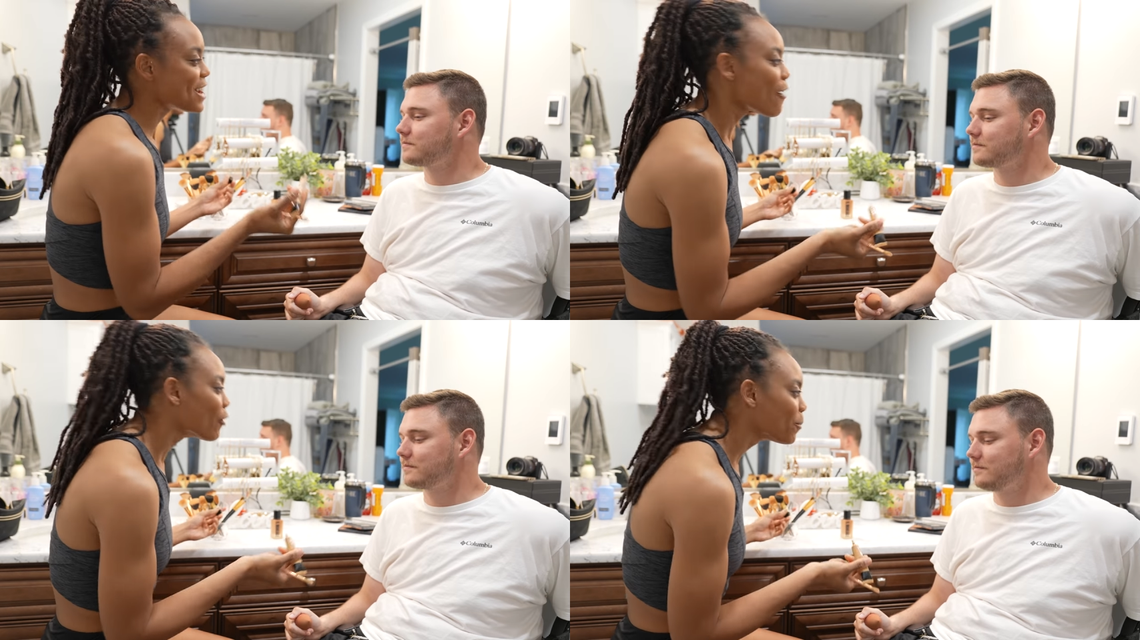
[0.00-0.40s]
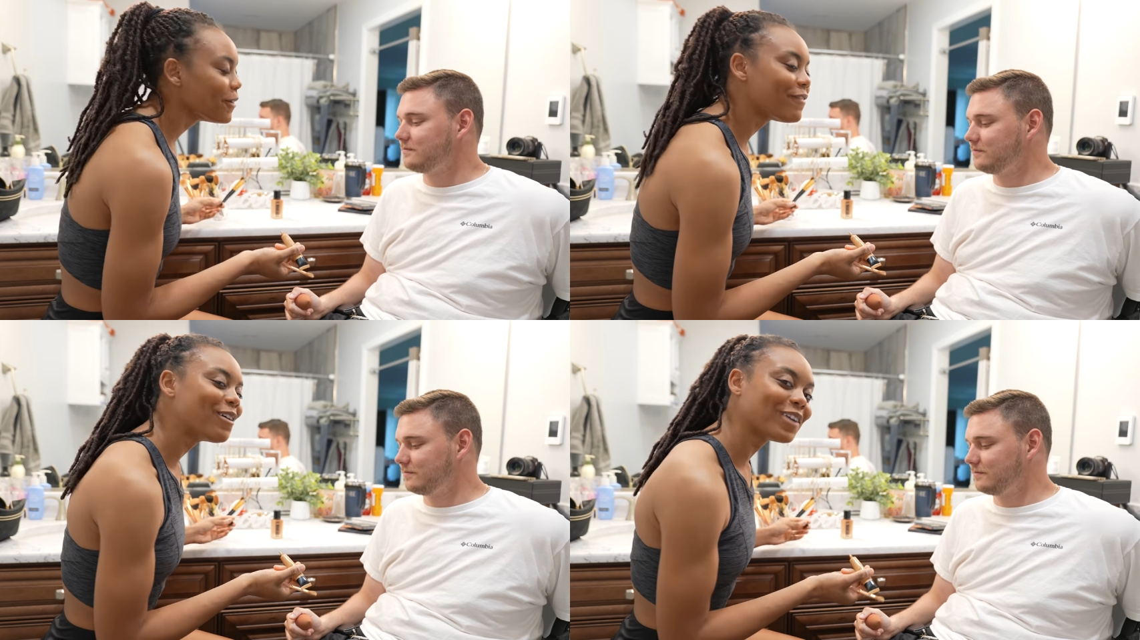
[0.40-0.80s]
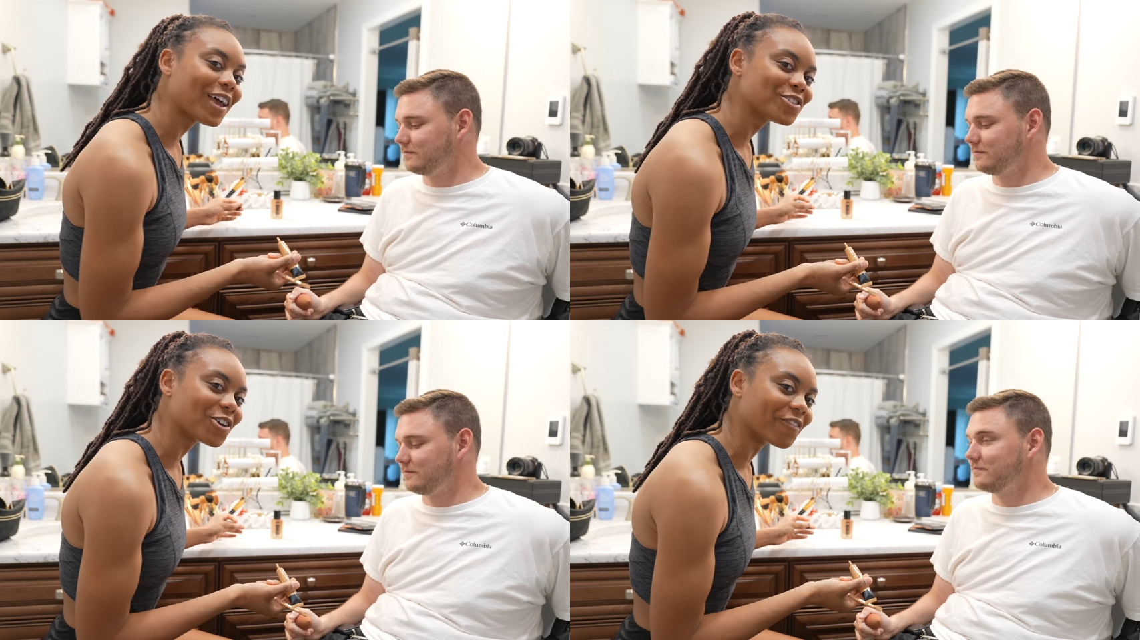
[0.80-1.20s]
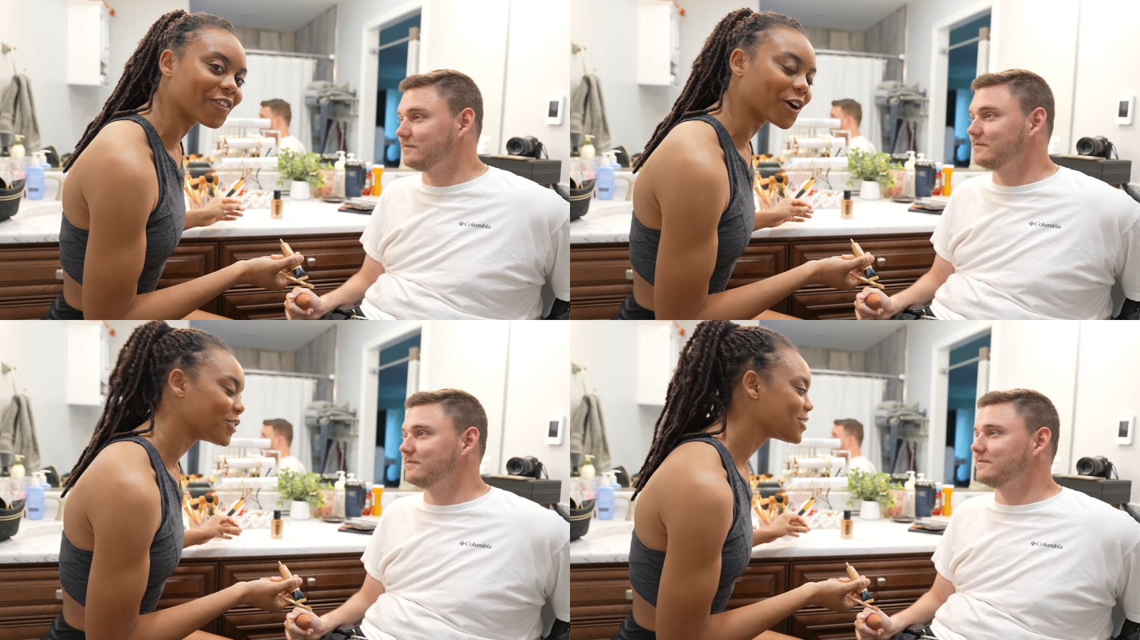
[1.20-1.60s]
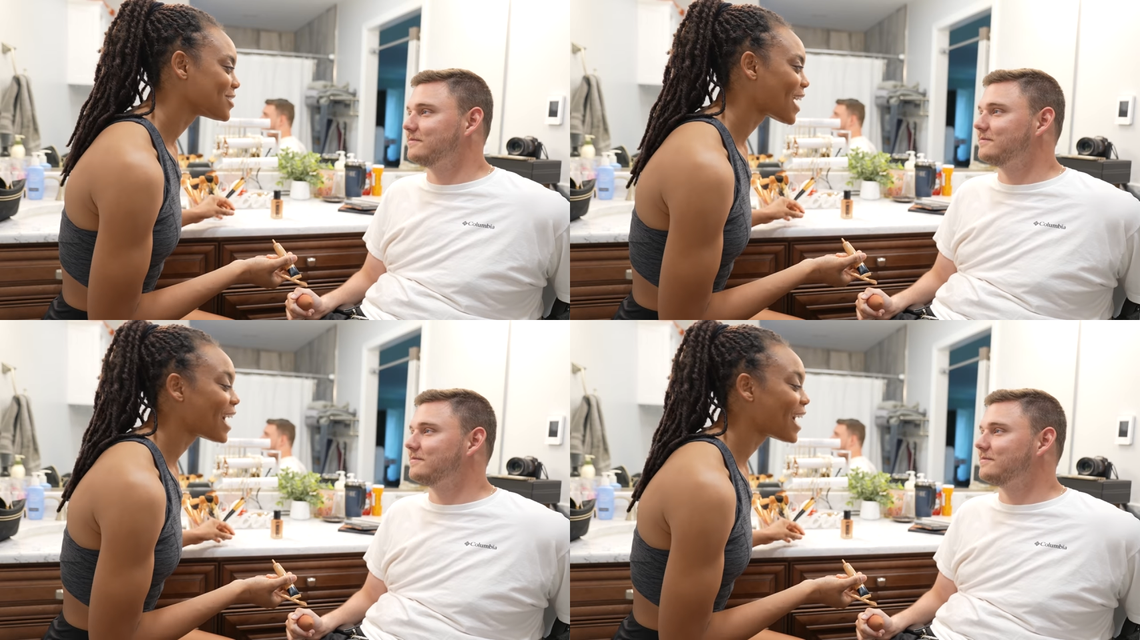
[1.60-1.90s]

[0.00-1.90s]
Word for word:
Speaker 1: never put foundation on first.